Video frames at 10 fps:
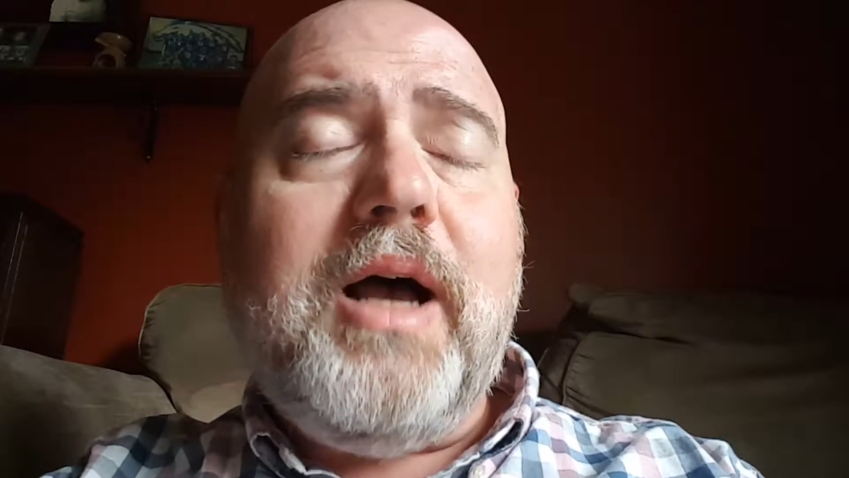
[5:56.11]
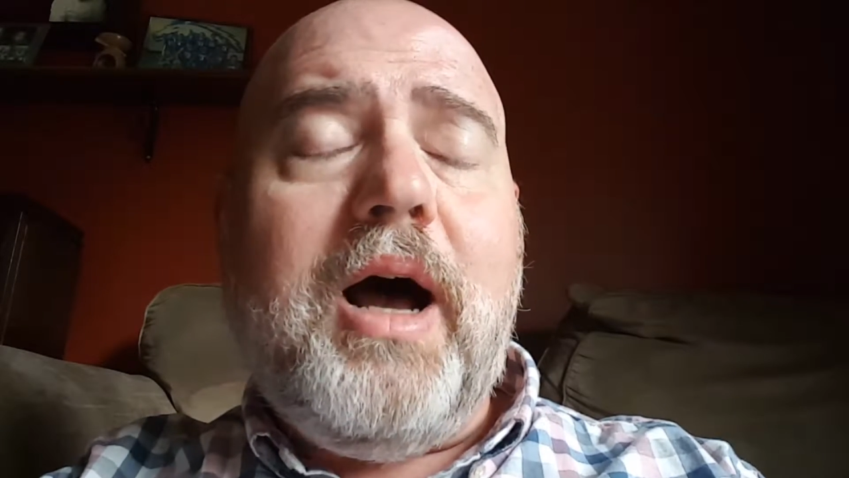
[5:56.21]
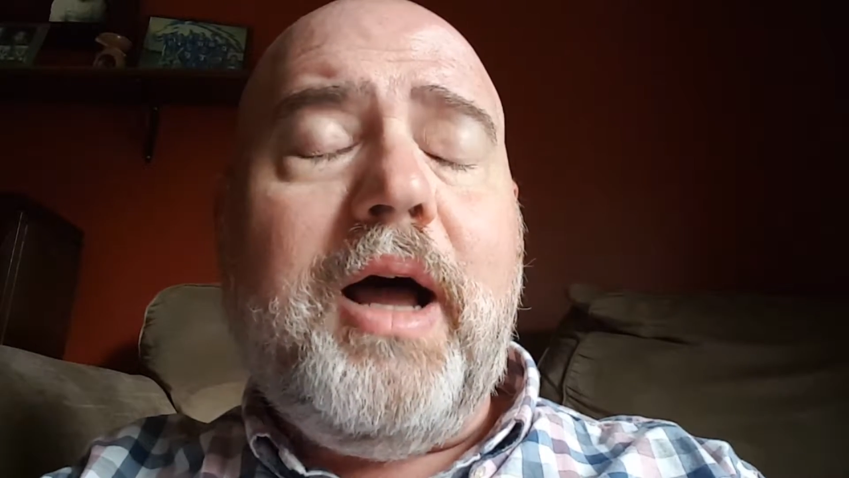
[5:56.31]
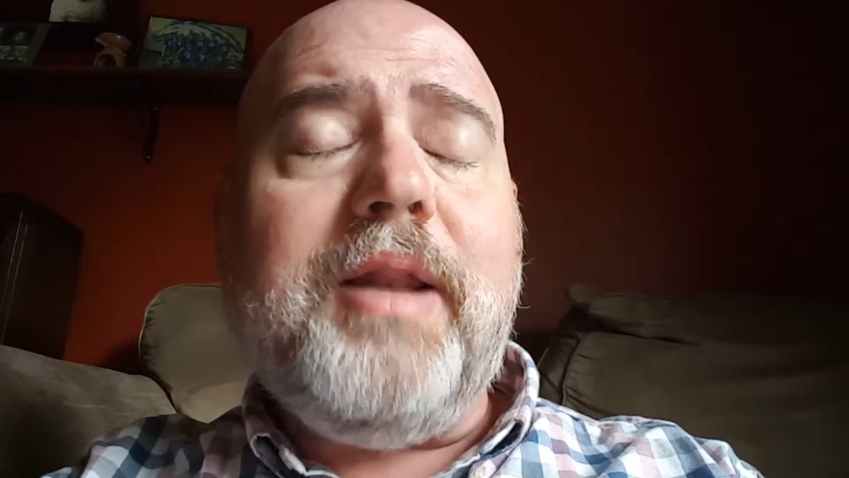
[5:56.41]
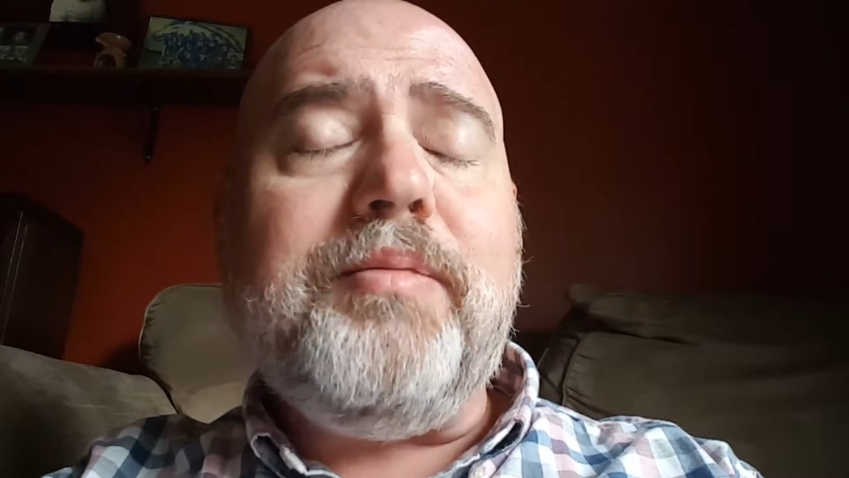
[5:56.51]

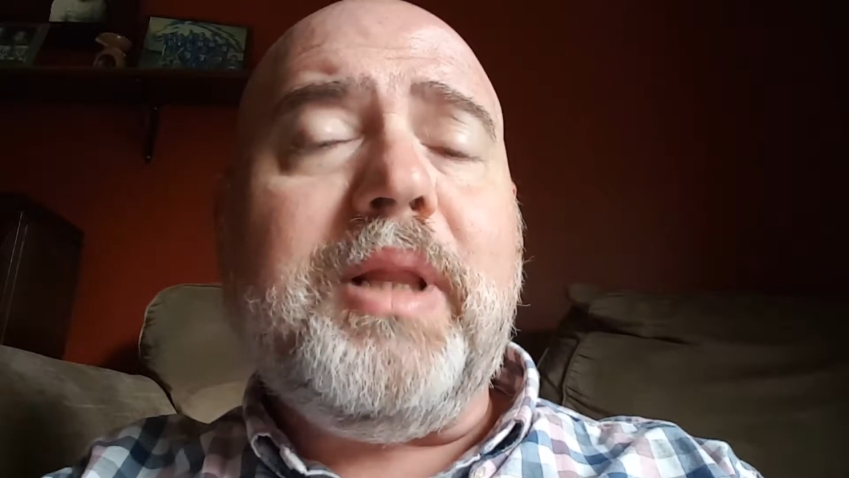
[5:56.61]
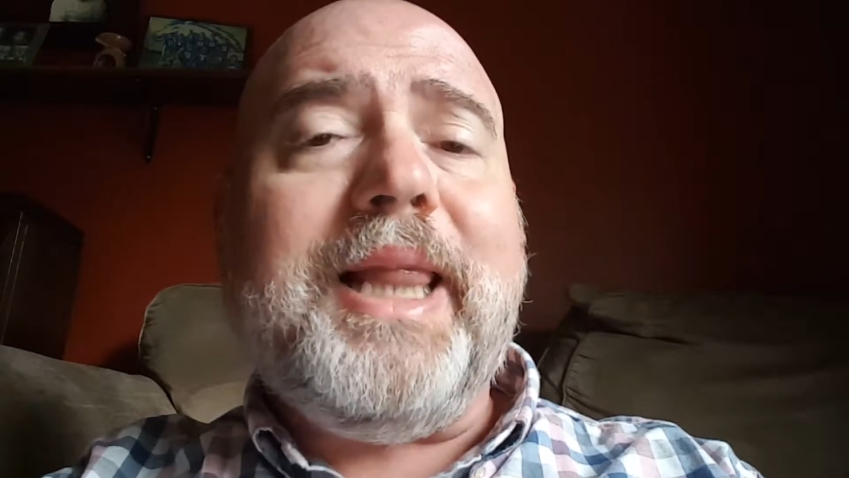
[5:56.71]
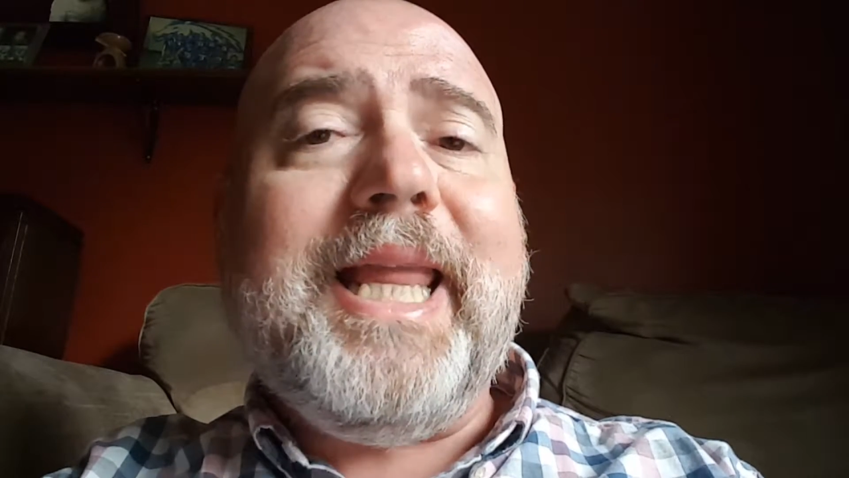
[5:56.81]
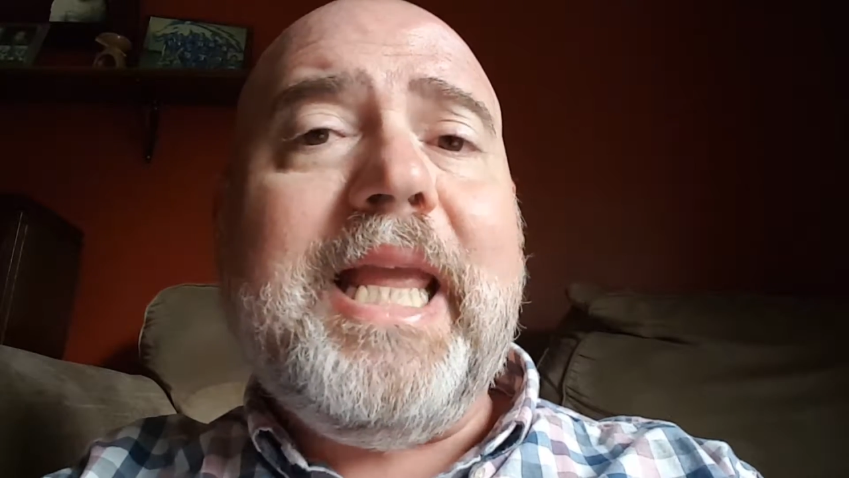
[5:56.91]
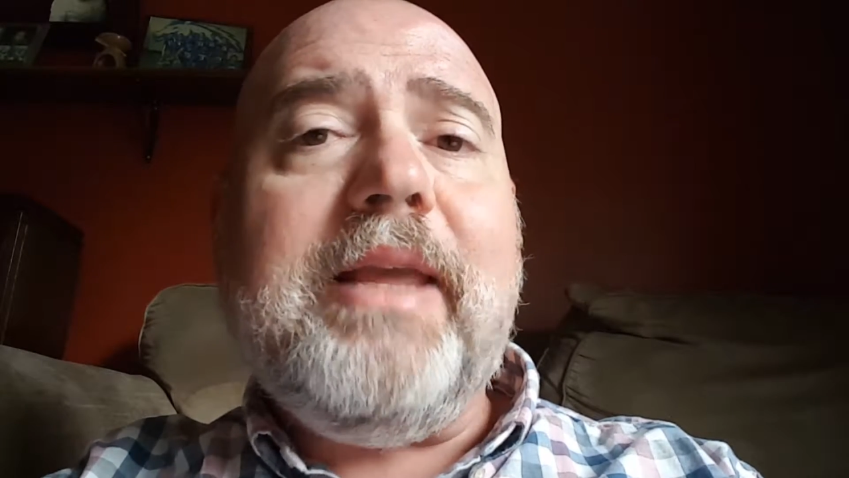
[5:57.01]

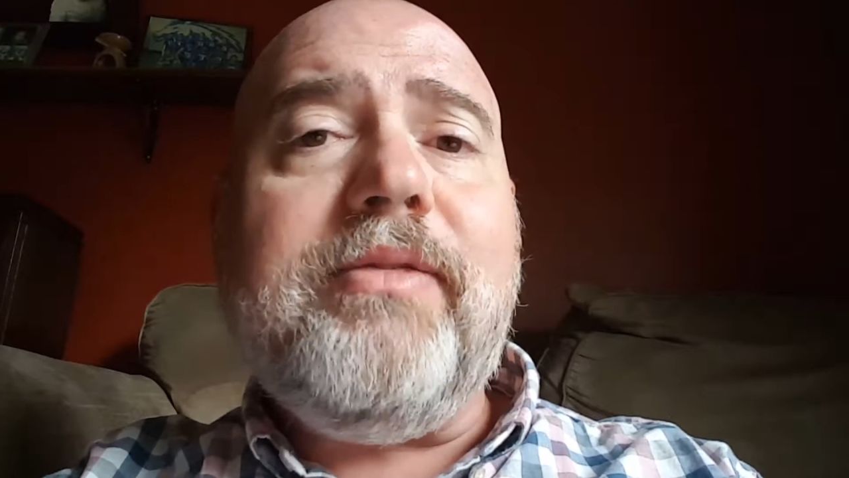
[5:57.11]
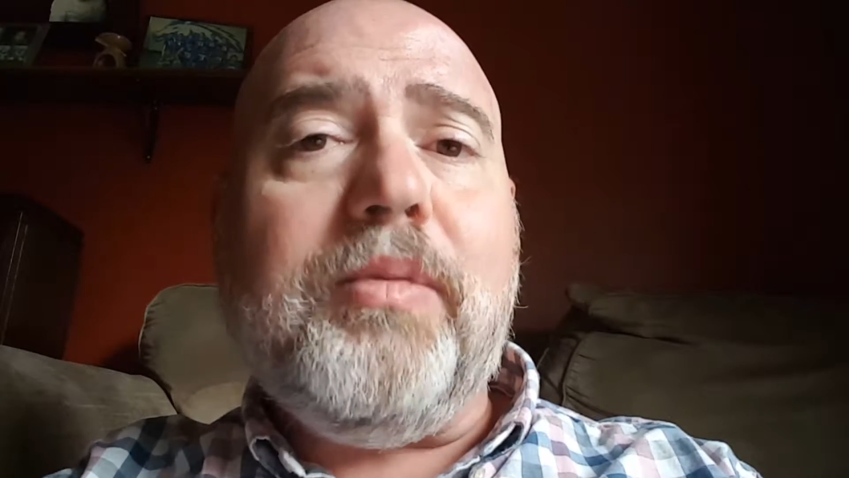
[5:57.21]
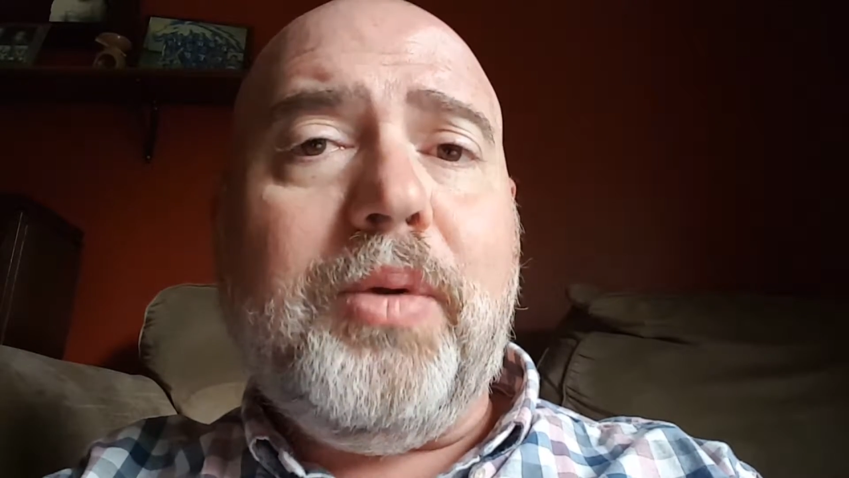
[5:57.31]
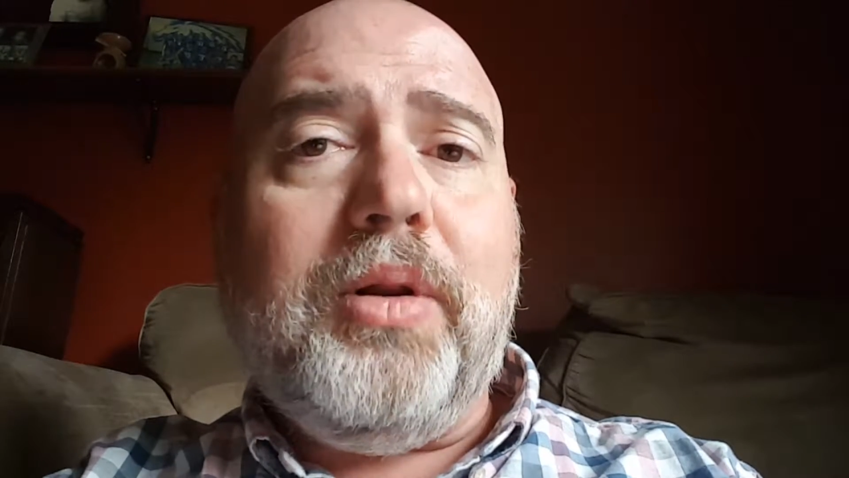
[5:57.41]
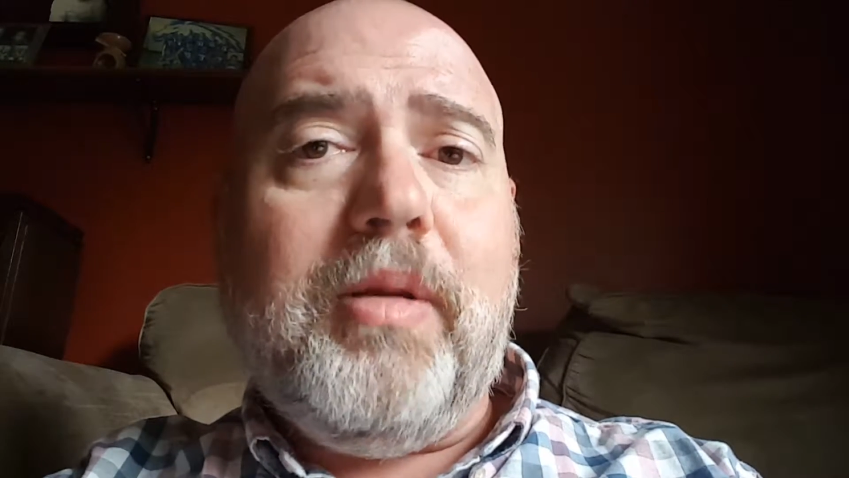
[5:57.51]

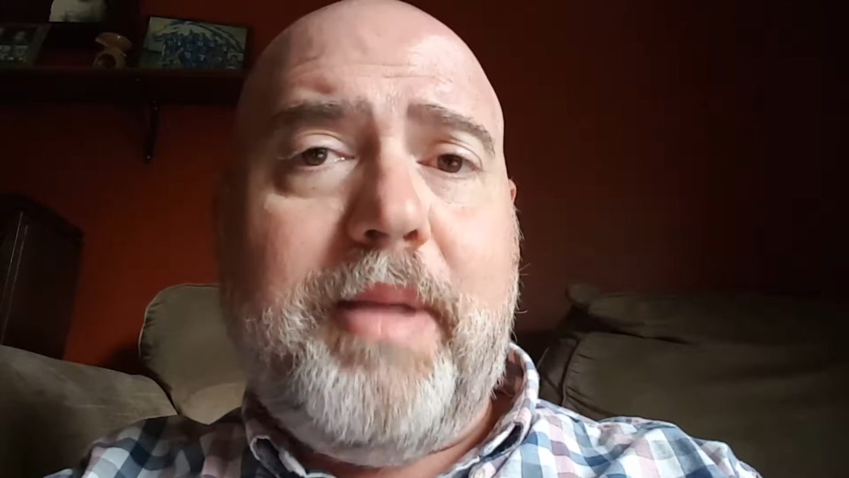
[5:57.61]
unbelievable